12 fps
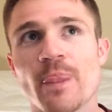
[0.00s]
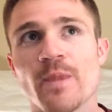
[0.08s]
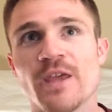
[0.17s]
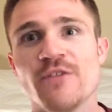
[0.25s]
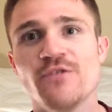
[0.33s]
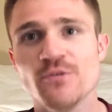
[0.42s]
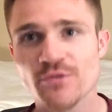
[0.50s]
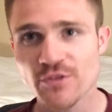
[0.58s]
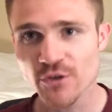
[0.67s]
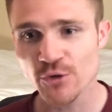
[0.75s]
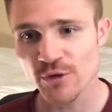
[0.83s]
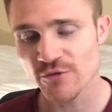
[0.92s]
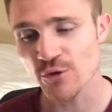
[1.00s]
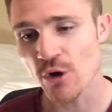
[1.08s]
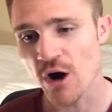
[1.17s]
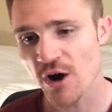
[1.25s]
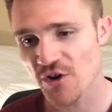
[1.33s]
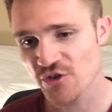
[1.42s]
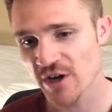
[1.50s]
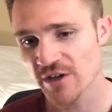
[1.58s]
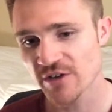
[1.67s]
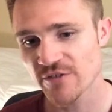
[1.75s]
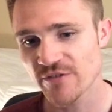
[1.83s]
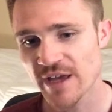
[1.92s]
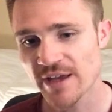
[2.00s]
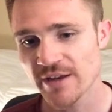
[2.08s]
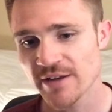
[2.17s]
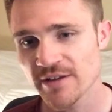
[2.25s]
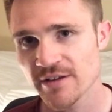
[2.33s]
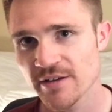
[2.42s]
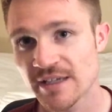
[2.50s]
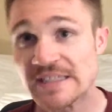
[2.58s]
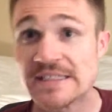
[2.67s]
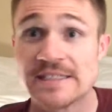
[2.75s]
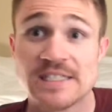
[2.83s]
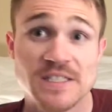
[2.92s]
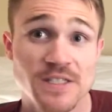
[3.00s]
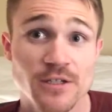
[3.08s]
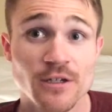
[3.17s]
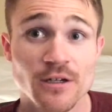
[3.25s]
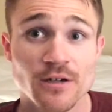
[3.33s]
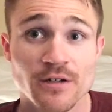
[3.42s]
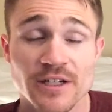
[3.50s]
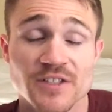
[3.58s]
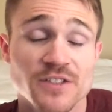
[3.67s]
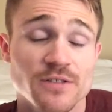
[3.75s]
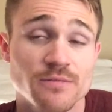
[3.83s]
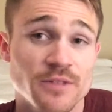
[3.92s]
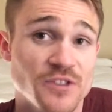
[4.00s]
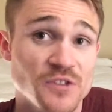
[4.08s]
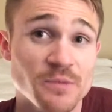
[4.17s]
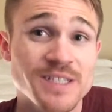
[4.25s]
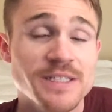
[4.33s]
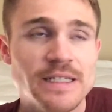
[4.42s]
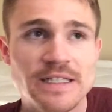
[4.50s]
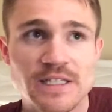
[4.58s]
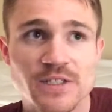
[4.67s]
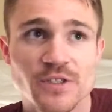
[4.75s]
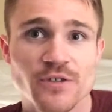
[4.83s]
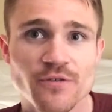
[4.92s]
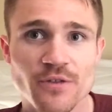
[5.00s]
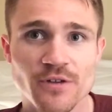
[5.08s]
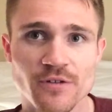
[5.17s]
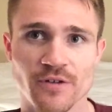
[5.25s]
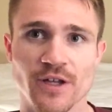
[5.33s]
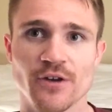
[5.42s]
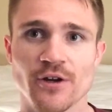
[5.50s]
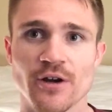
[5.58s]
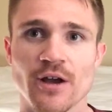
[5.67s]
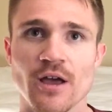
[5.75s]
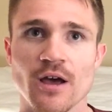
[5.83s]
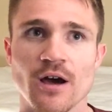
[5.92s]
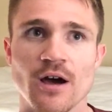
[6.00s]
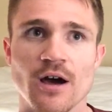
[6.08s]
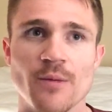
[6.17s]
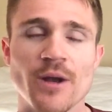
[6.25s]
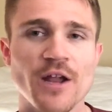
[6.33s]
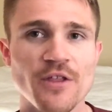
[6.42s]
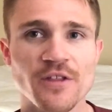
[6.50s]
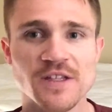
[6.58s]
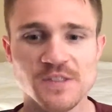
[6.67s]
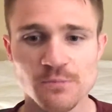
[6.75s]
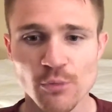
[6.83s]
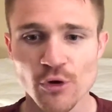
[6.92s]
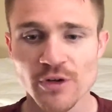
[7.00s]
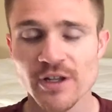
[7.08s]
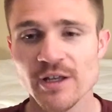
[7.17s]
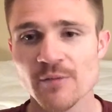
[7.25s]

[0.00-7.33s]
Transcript: if you do, if you are trying to defend, it's easier. It just makes it easier for the defender. And I think that's important.